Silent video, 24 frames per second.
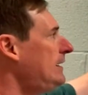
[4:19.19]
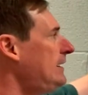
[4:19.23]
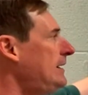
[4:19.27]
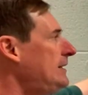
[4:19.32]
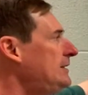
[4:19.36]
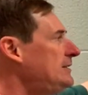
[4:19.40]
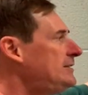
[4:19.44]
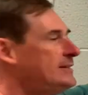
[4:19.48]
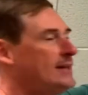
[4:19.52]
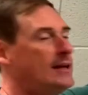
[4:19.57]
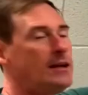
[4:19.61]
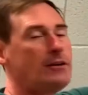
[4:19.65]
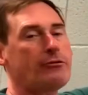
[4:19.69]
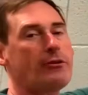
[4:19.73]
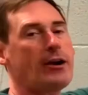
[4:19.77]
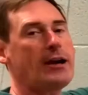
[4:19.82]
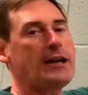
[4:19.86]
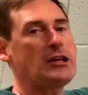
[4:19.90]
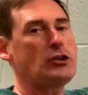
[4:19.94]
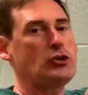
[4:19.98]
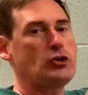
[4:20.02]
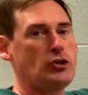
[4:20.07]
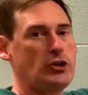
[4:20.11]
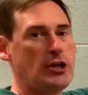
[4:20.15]
Instead of
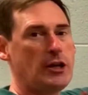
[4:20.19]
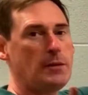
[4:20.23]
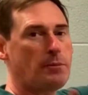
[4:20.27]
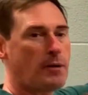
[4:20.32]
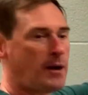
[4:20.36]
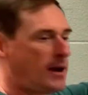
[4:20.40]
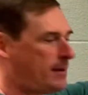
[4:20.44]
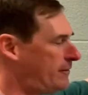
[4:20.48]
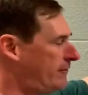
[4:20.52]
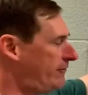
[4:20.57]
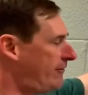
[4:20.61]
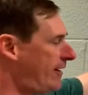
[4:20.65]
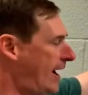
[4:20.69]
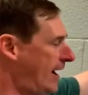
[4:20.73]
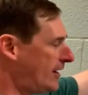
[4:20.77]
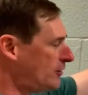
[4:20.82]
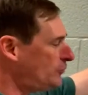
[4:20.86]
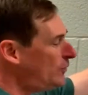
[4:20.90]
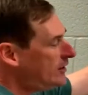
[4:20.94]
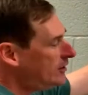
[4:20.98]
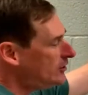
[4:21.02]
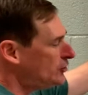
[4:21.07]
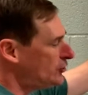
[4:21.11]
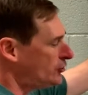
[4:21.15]
writing g prime of x,
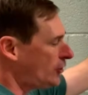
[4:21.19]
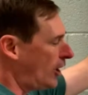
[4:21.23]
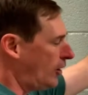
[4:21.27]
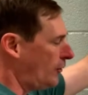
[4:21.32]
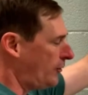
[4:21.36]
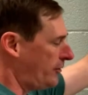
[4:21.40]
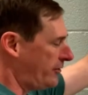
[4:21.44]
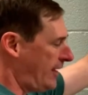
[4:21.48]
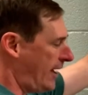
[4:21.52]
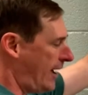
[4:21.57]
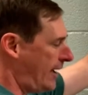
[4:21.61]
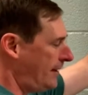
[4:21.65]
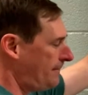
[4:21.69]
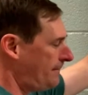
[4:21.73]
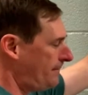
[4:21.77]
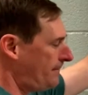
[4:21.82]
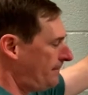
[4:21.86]
we could start with that.